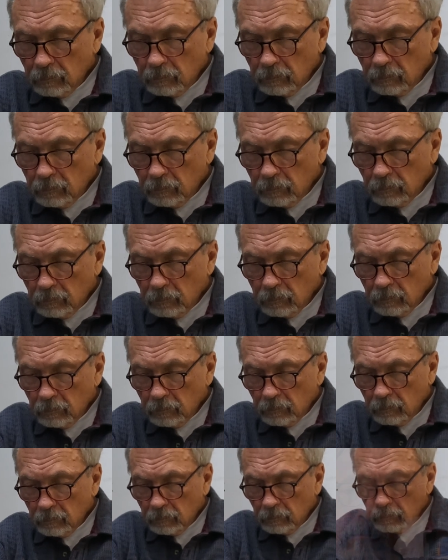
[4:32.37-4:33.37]
it took me
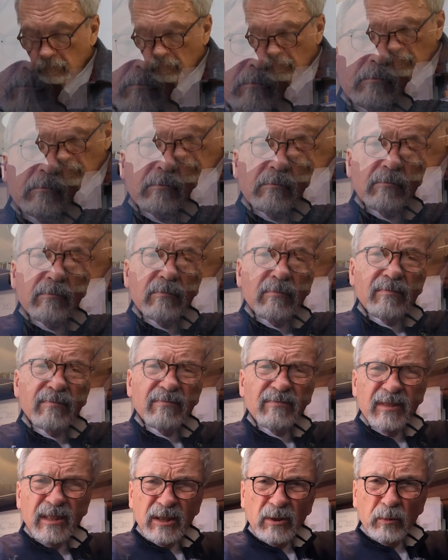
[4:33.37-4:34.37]
about
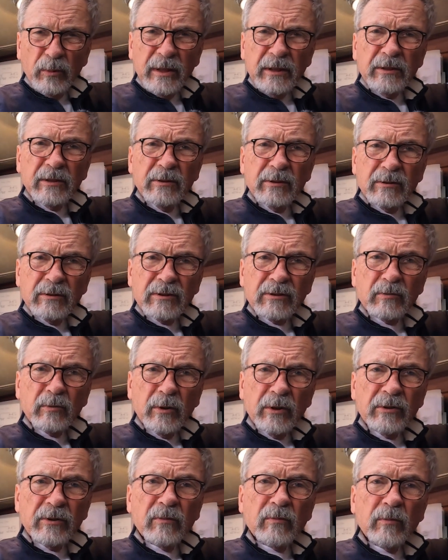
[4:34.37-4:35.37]
a winter's
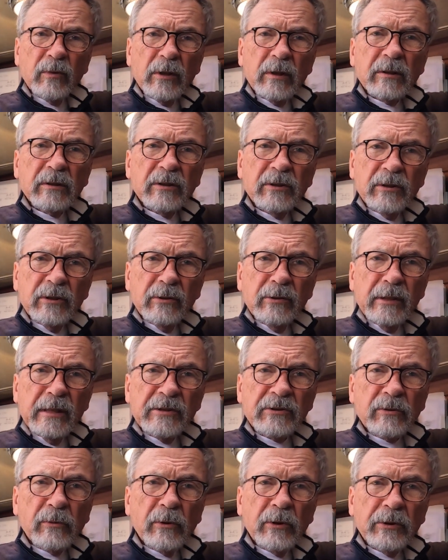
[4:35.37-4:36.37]
worth of work to do
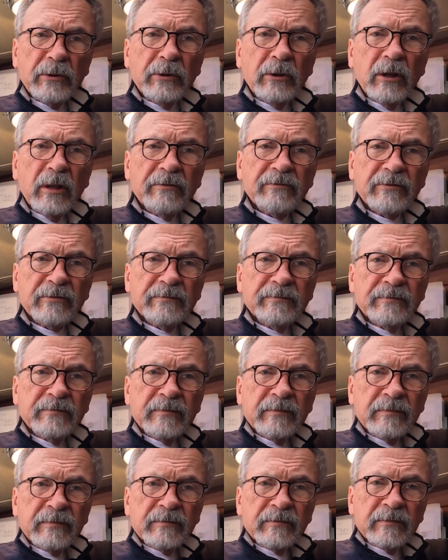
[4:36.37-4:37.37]
this on and off
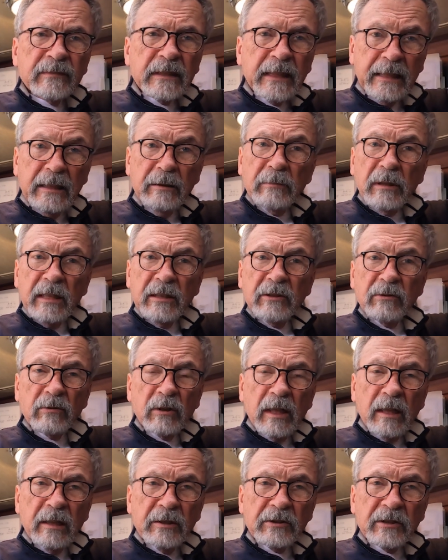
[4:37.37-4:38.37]
in my
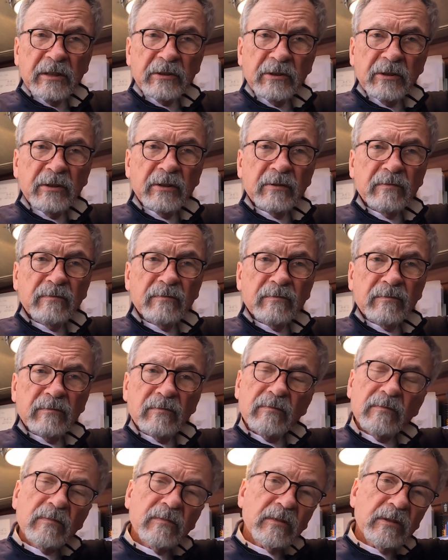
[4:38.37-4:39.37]
garage, as you
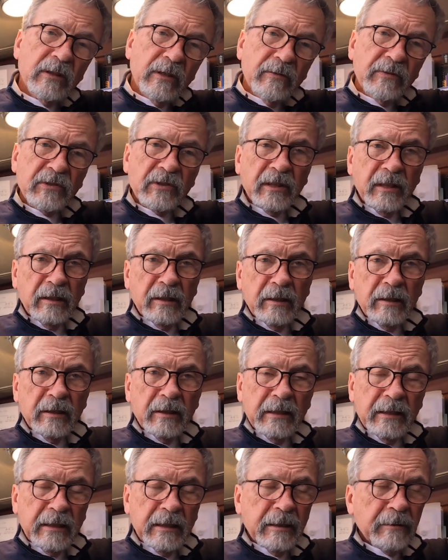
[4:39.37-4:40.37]
have seen in
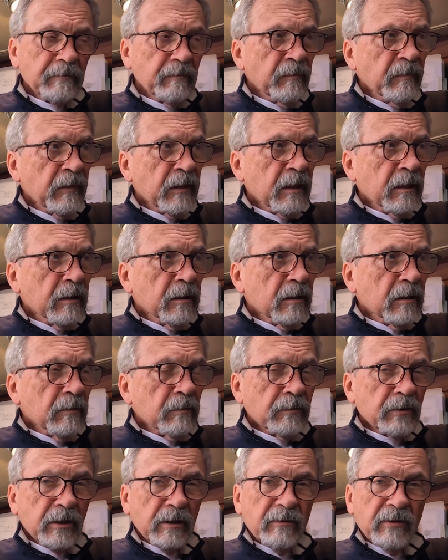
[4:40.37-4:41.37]
the
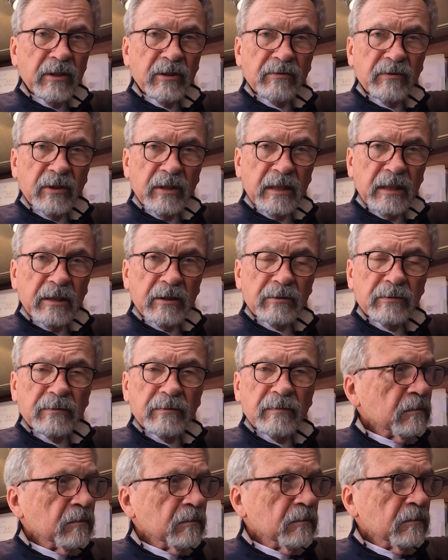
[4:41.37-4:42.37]
previous video.
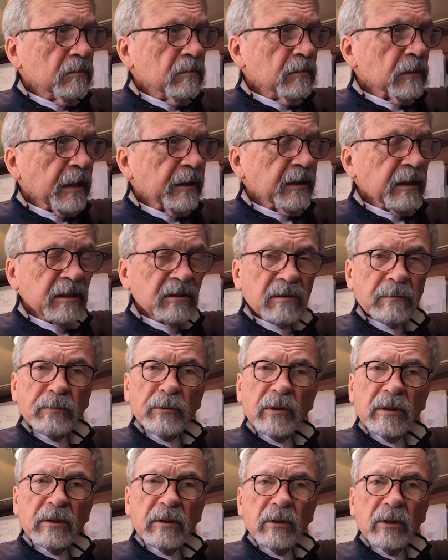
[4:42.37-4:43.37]
I think it's
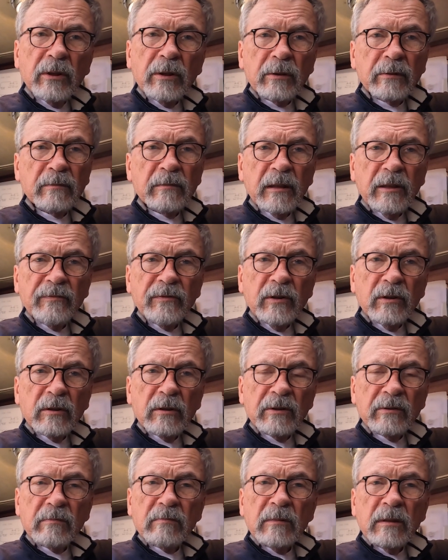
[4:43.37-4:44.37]
important to learn. If
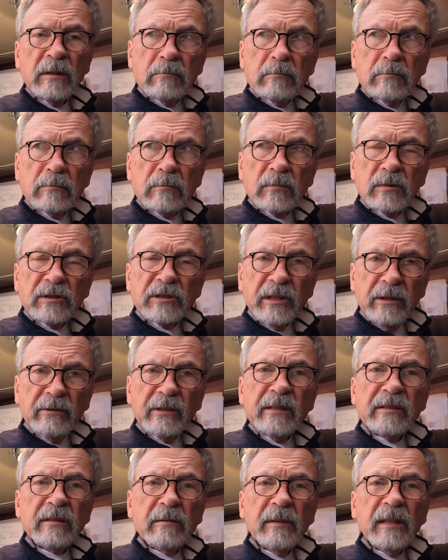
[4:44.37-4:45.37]
you're
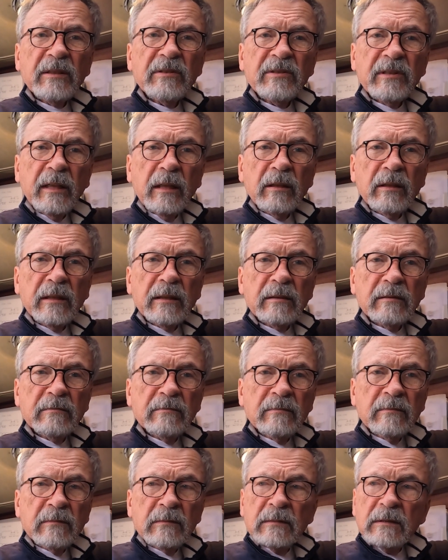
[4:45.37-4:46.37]
serious about sailing
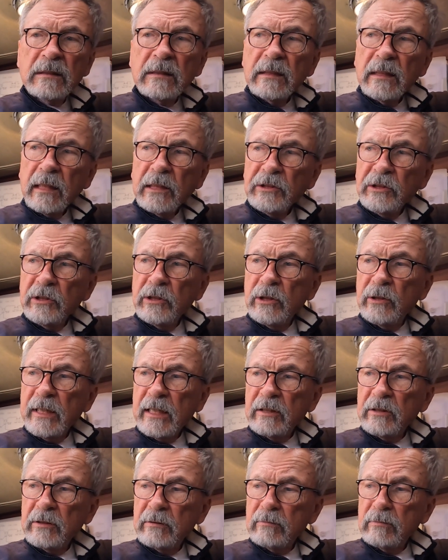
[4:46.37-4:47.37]
and you know
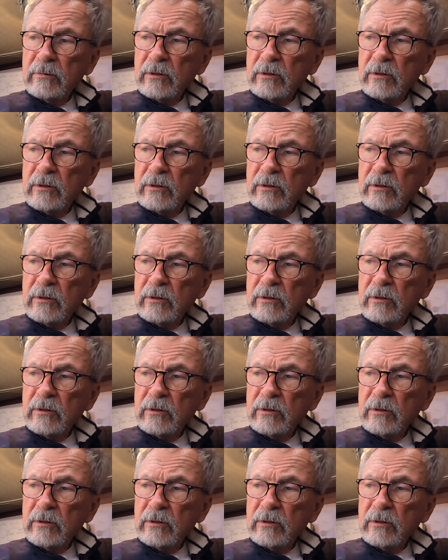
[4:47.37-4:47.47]
how to